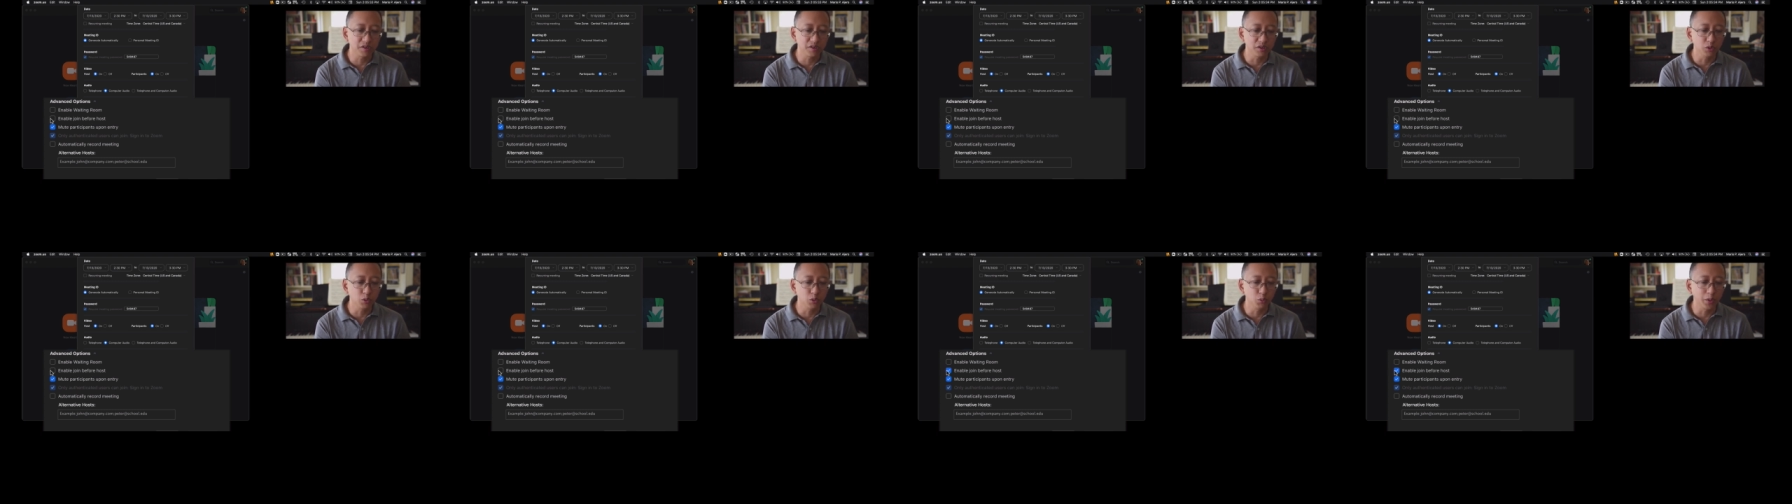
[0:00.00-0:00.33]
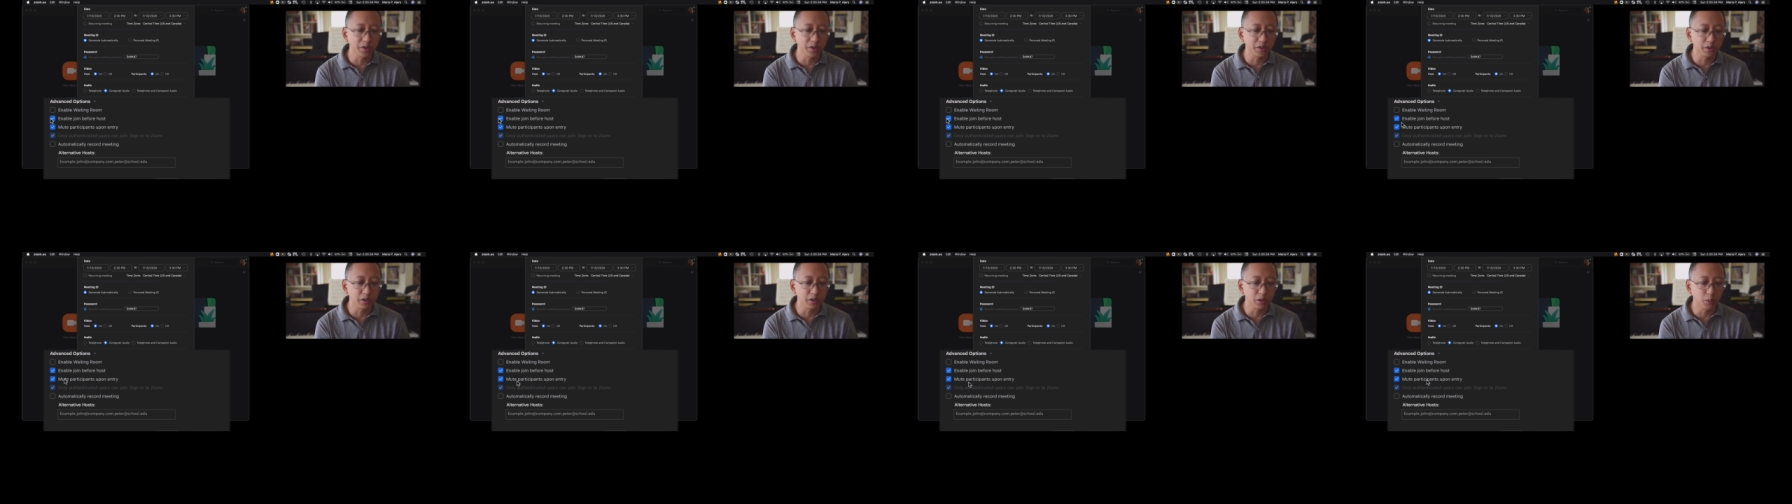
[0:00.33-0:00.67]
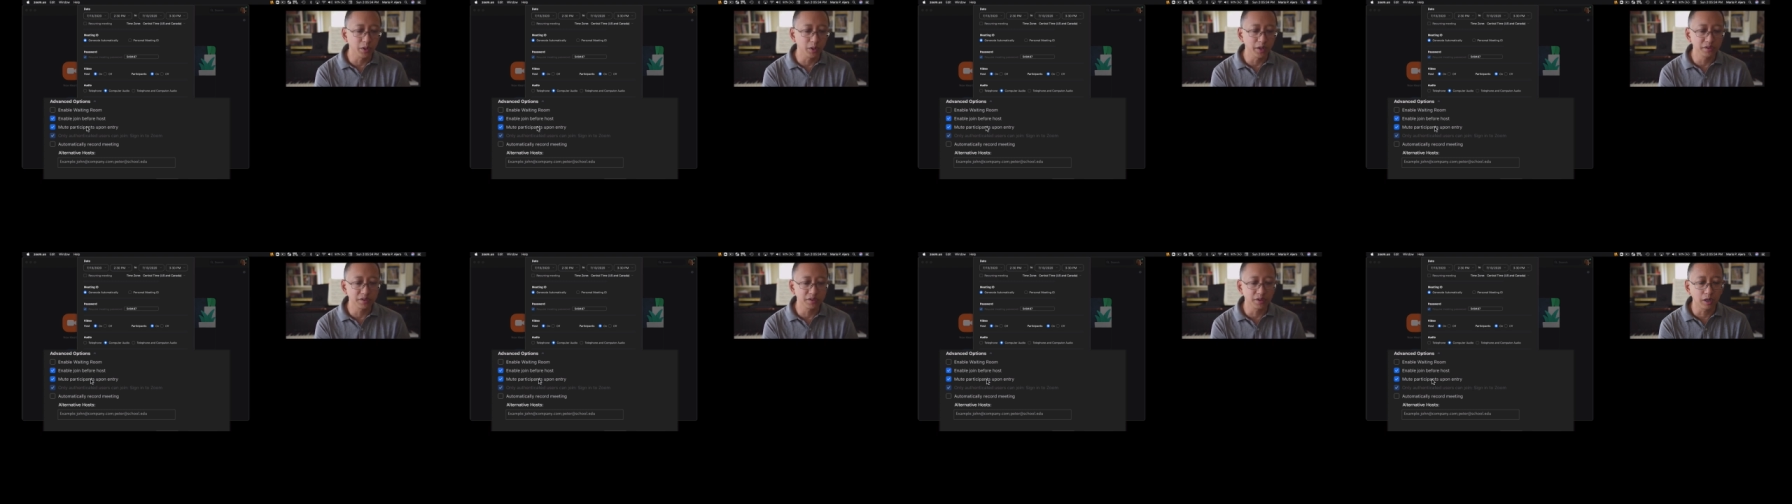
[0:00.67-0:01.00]
you whether you
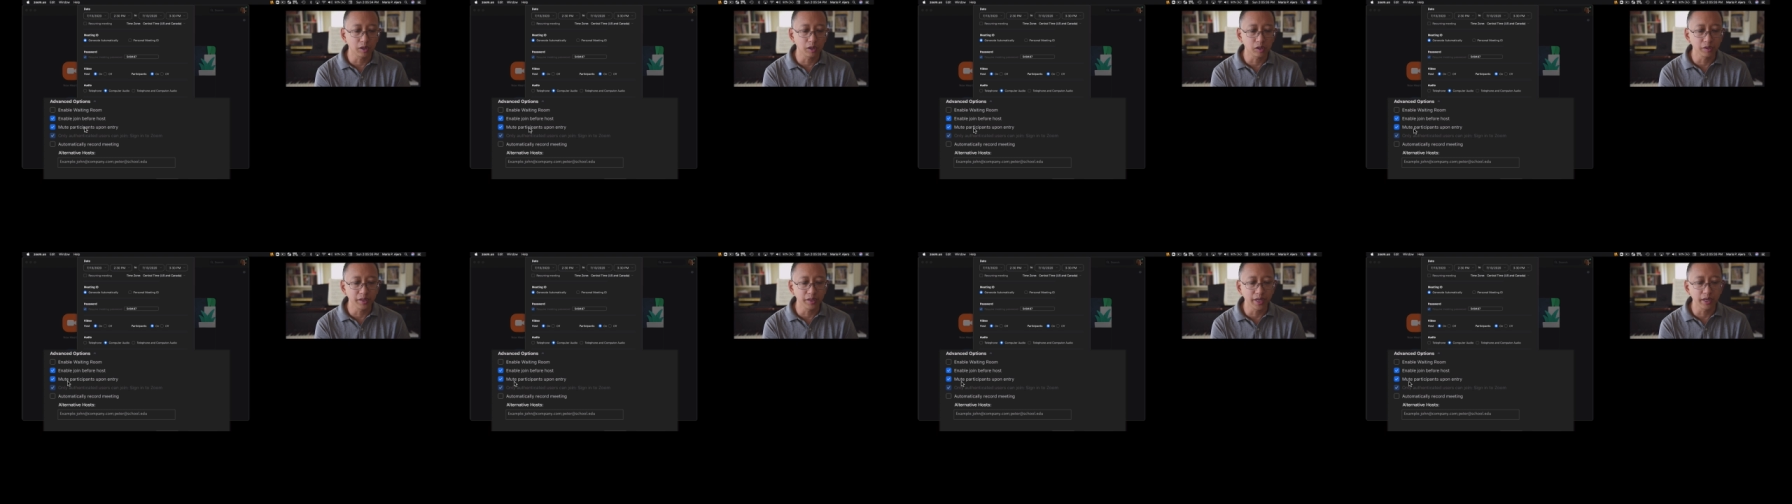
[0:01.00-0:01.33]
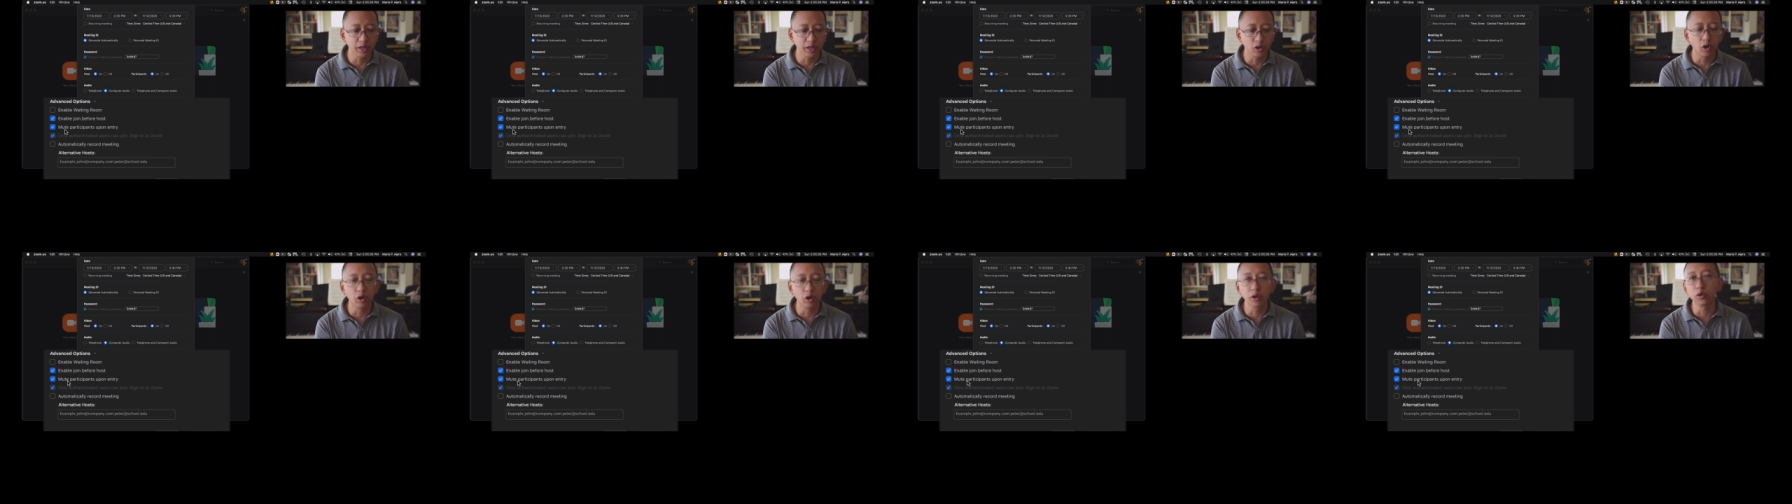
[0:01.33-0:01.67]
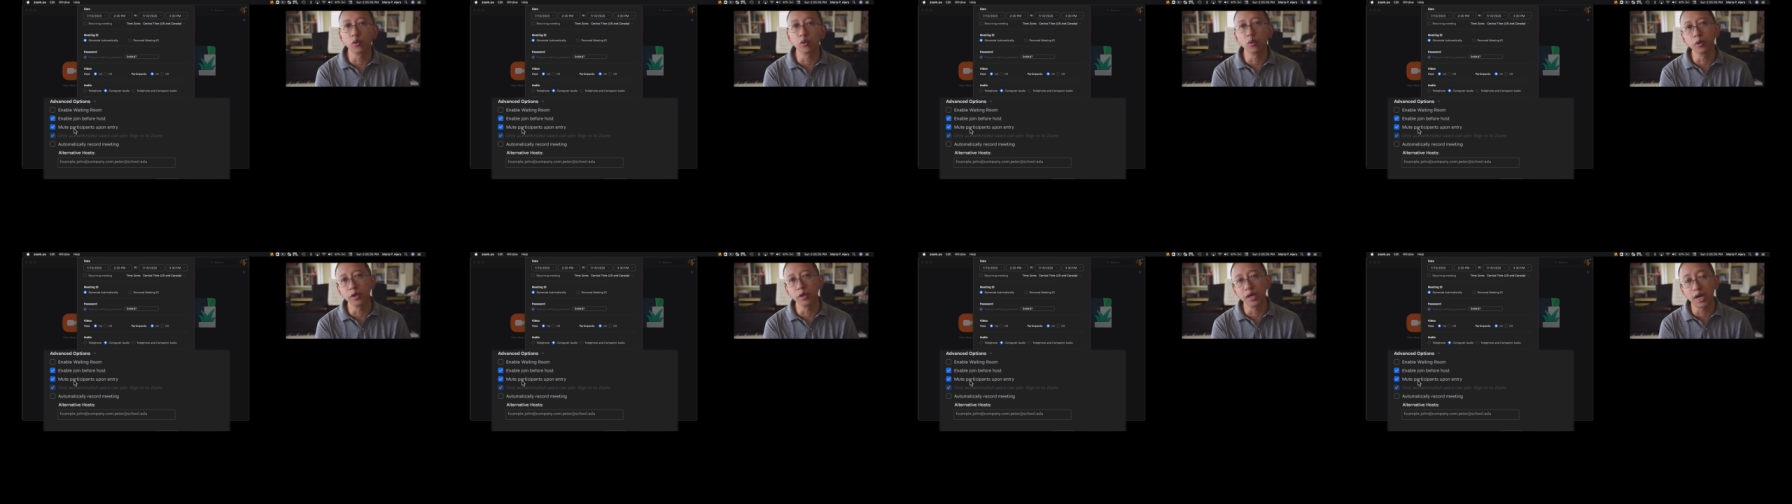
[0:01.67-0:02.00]
want to toggle that on
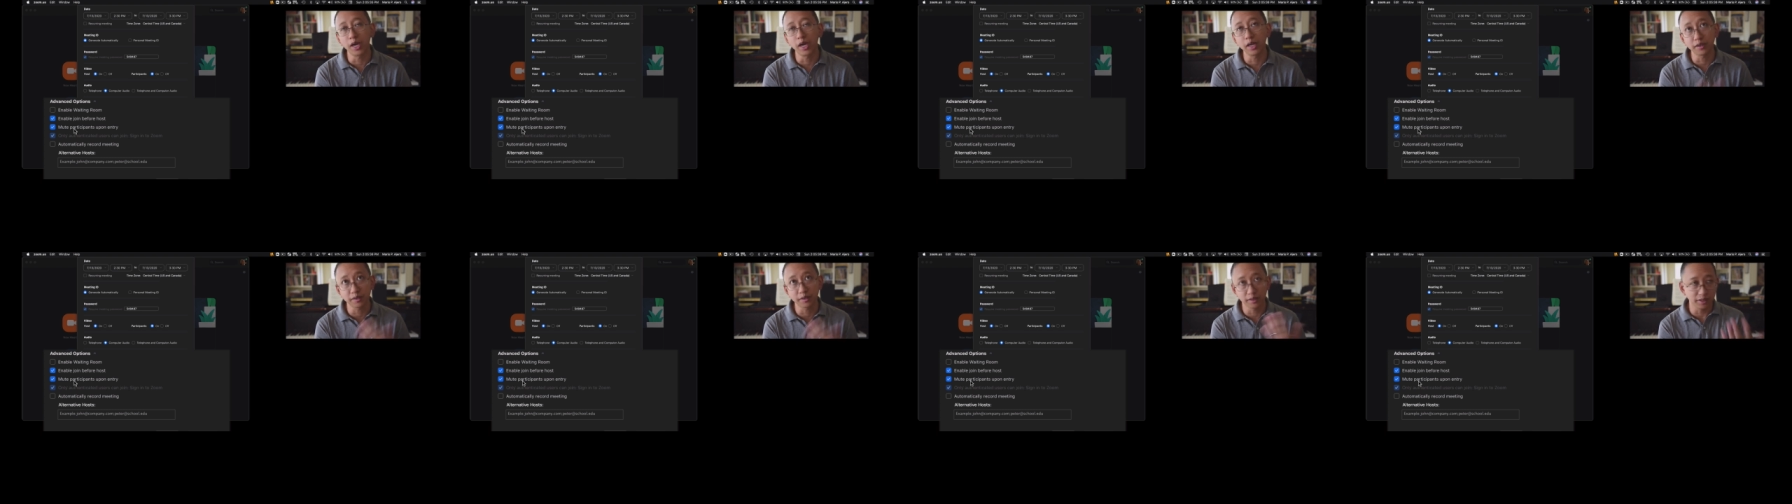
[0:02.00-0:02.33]
or not.